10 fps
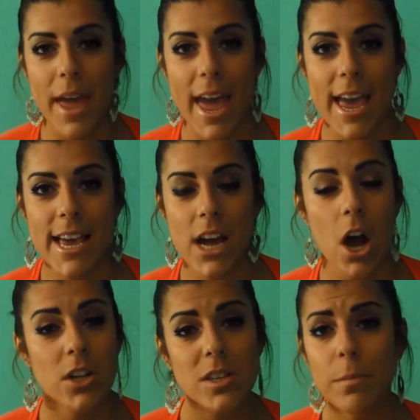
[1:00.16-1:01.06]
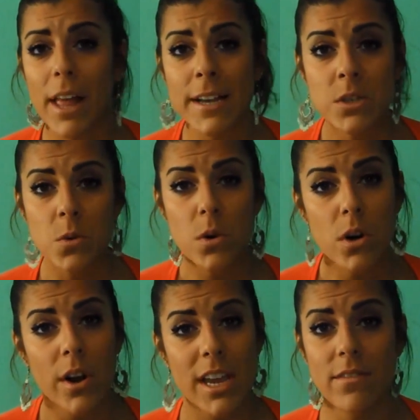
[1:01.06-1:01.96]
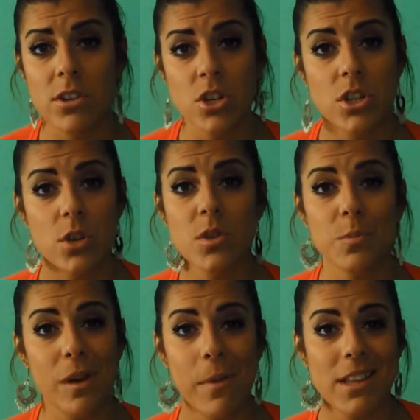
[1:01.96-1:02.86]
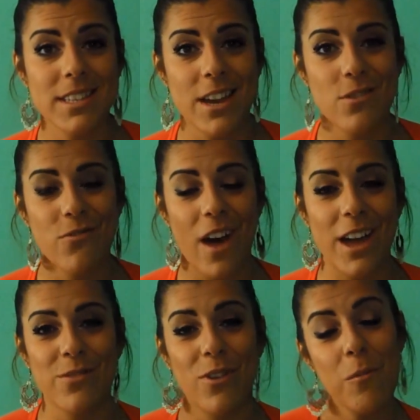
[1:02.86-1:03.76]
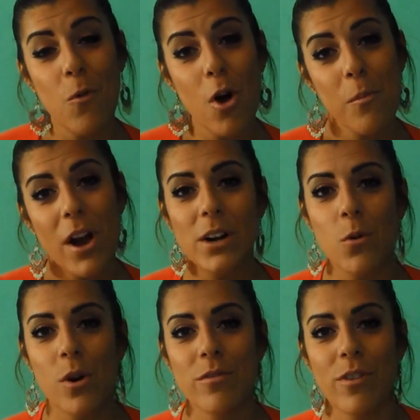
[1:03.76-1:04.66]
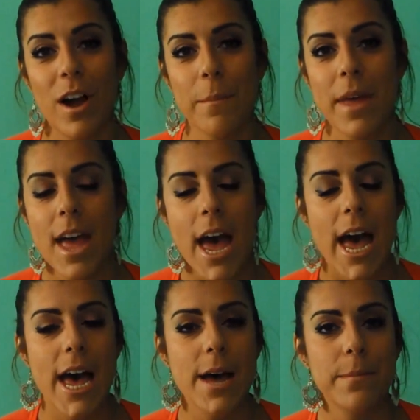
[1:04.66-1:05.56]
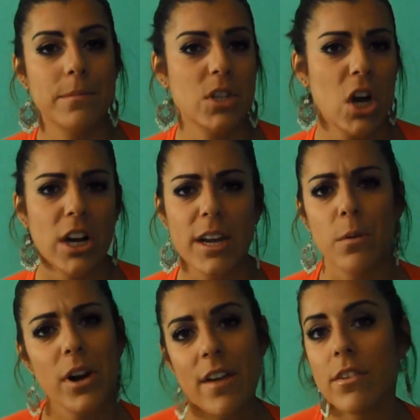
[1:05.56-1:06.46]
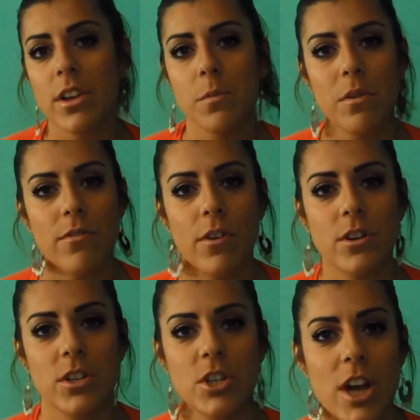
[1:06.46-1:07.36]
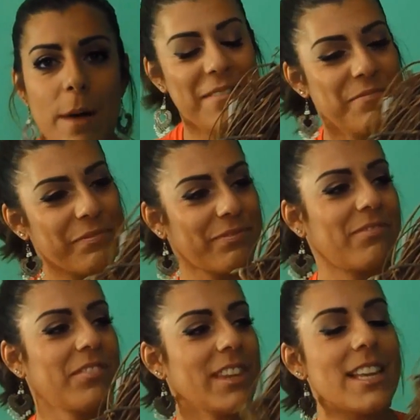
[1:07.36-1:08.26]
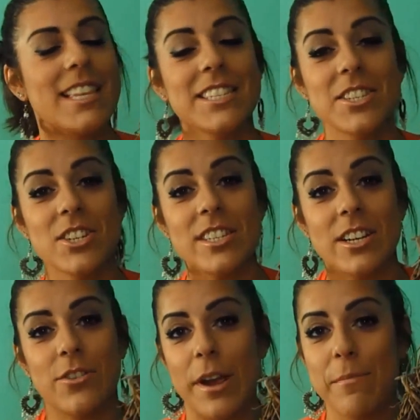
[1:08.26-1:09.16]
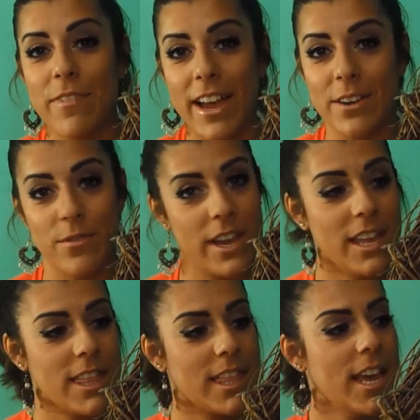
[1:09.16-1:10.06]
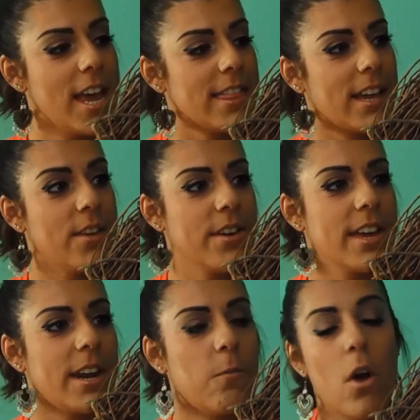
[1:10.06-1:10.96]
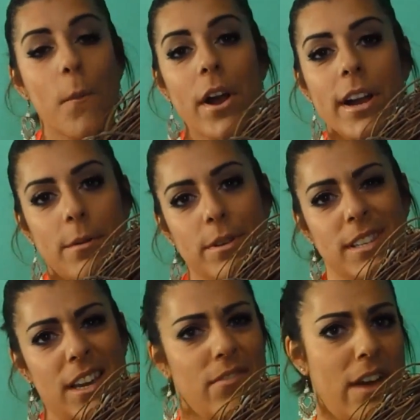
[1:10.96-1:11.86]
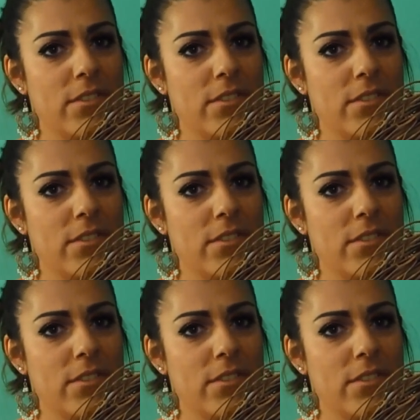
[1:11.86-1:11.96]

a art supply store or even just use spray paints that you find from Walmart or from um, Target, wherever you prefer to shop. This is just a grapevine wreath that you can get at Walmart. It was like $5.